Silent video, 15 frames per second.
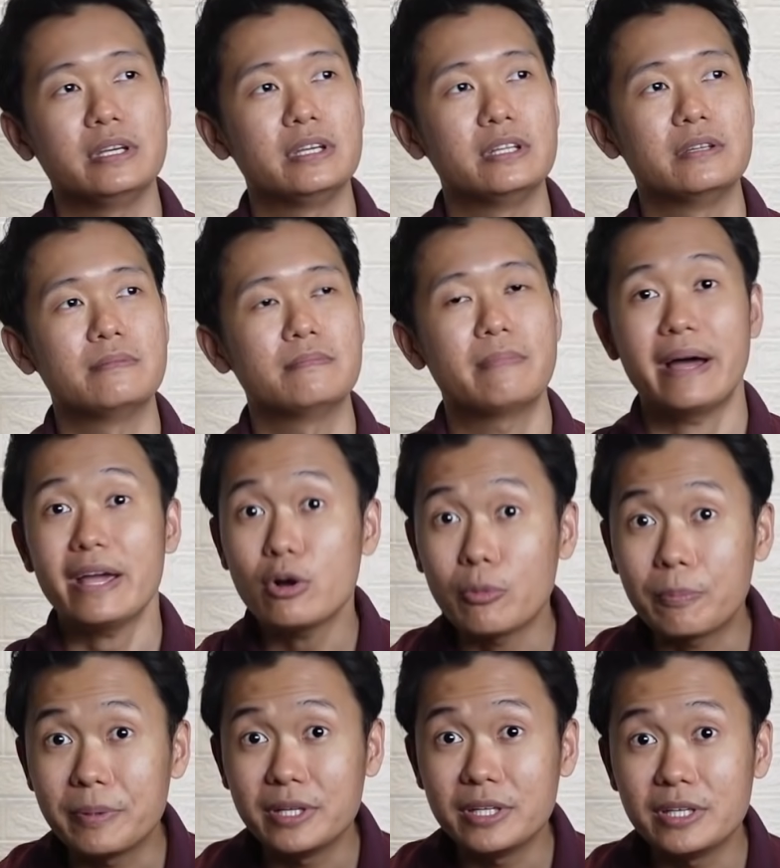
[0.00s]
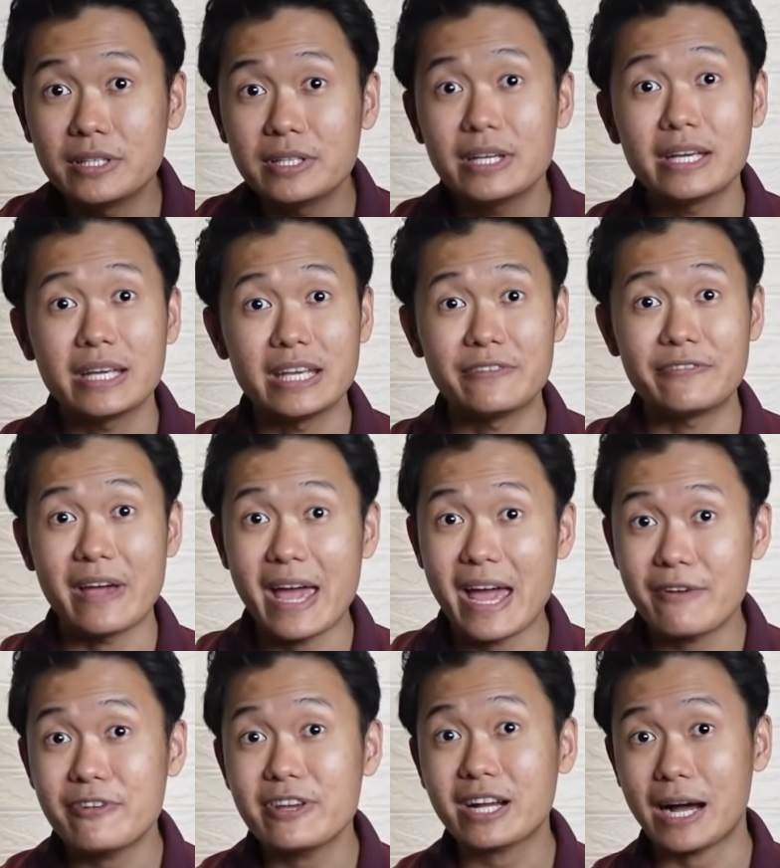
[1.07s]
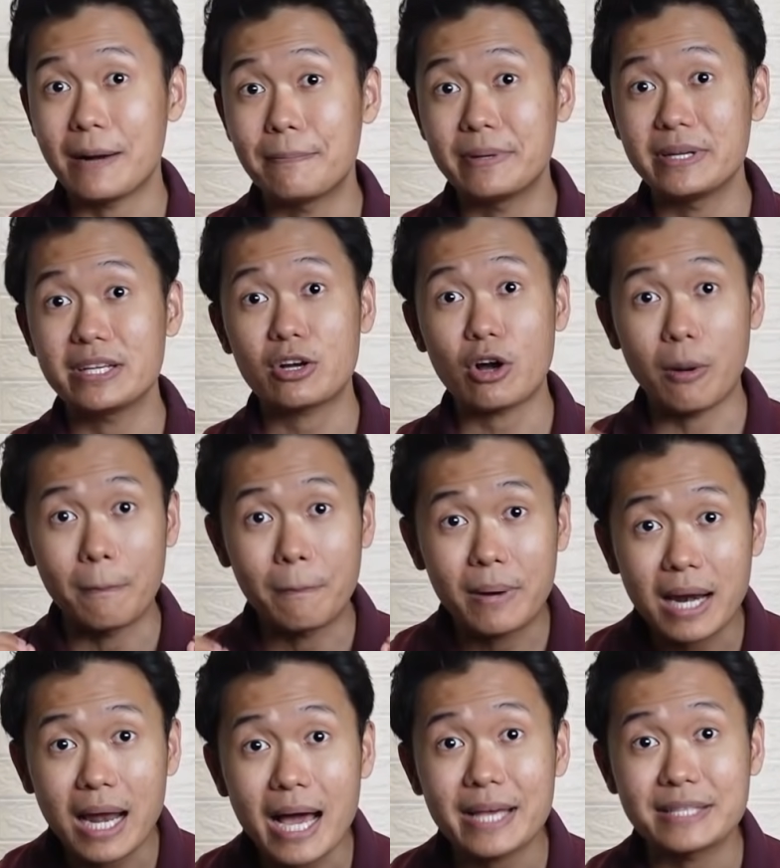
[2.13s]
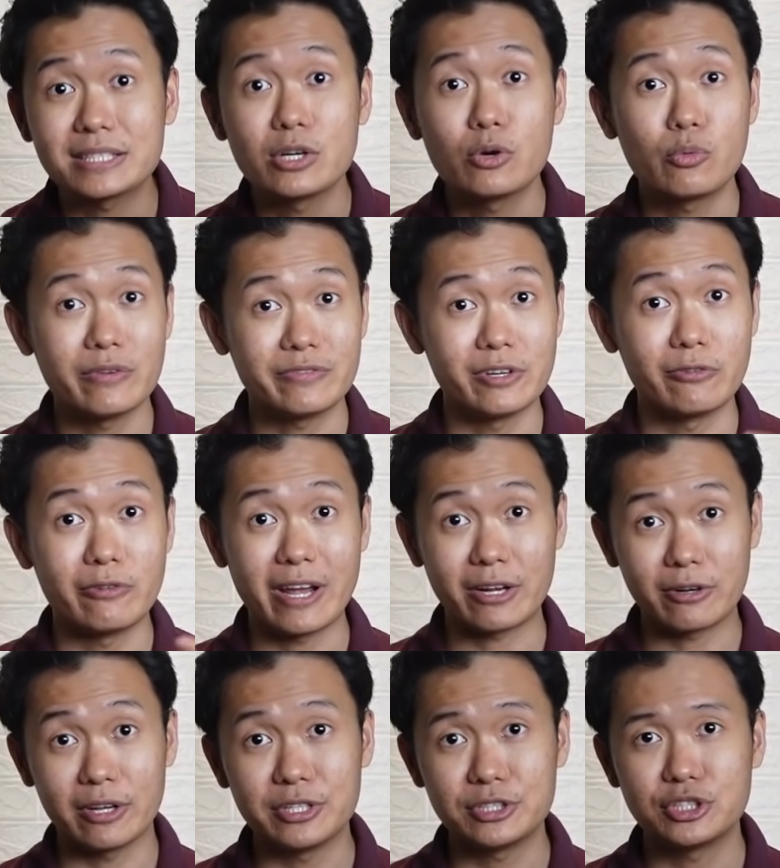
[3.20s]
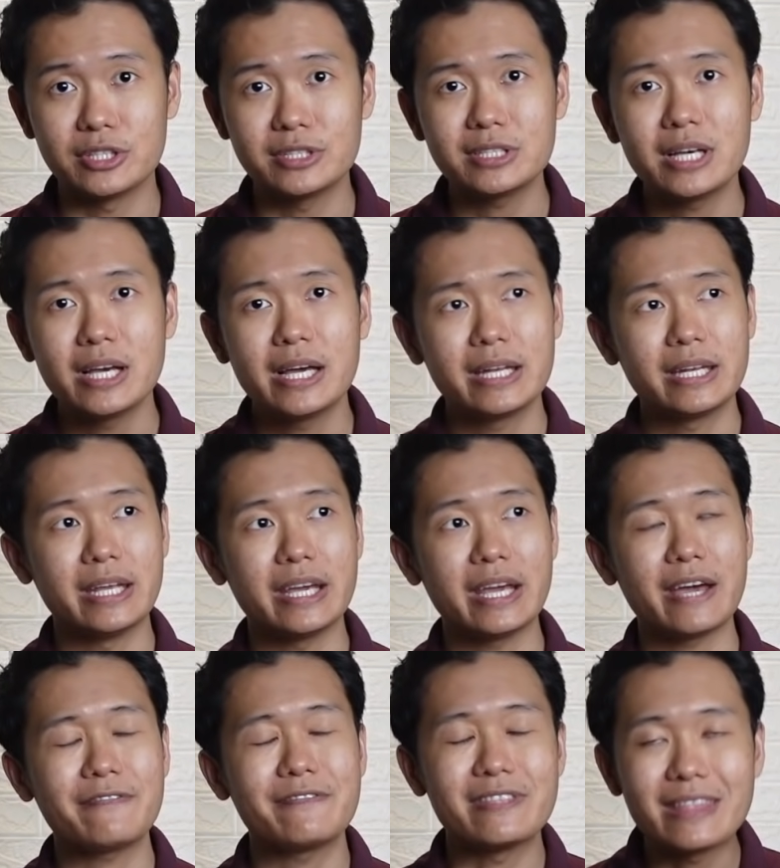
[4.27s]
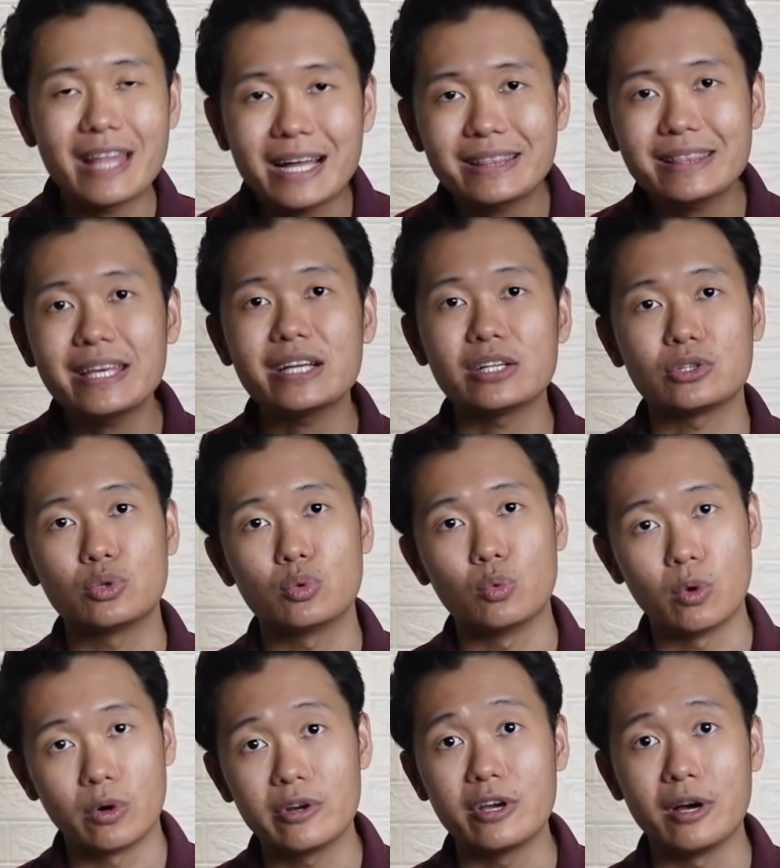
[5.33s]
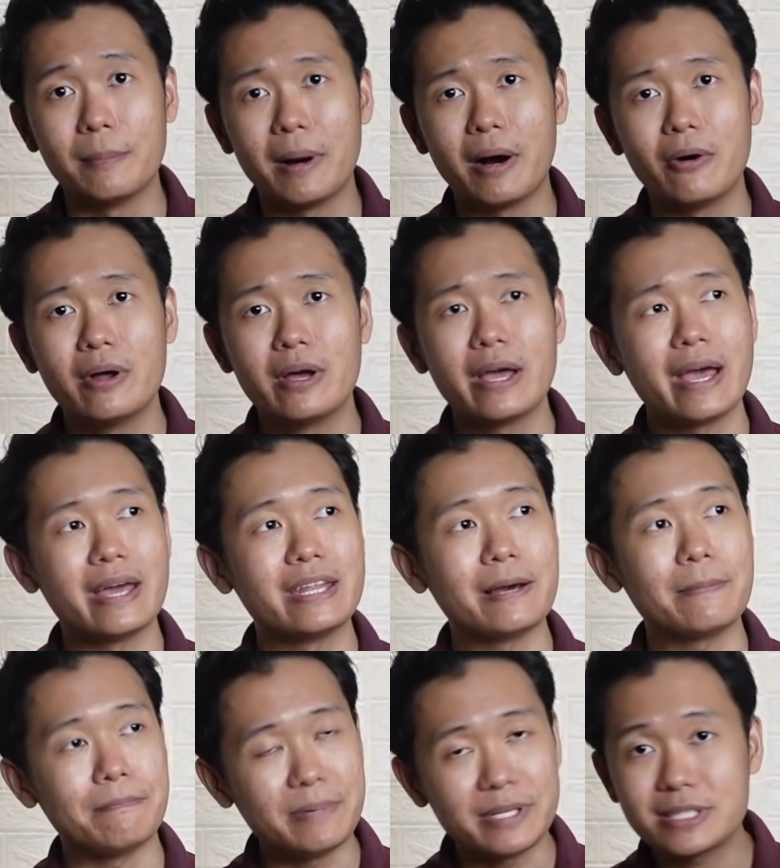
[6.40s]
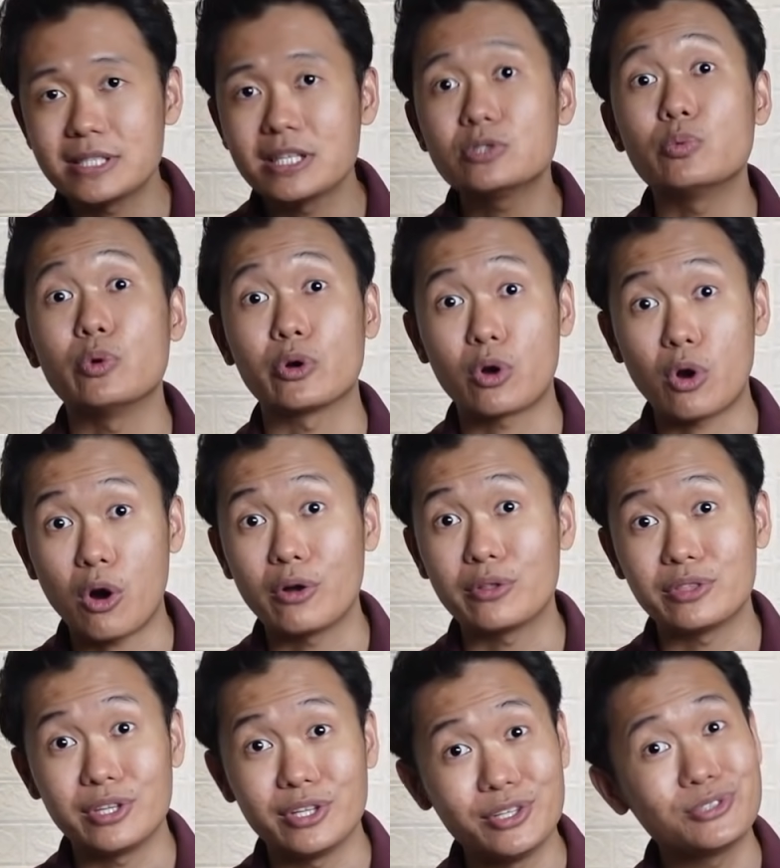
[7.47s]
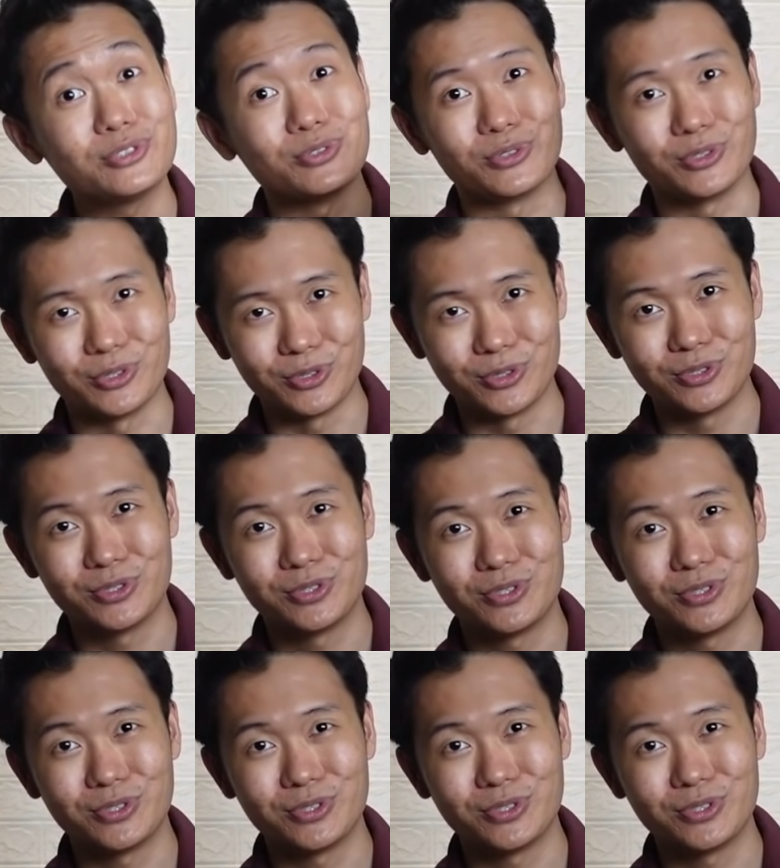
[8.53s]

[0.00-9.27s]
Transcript: In my opinion, if every company complies with the regulations, they have nothing to worry about and their business will continue to grow.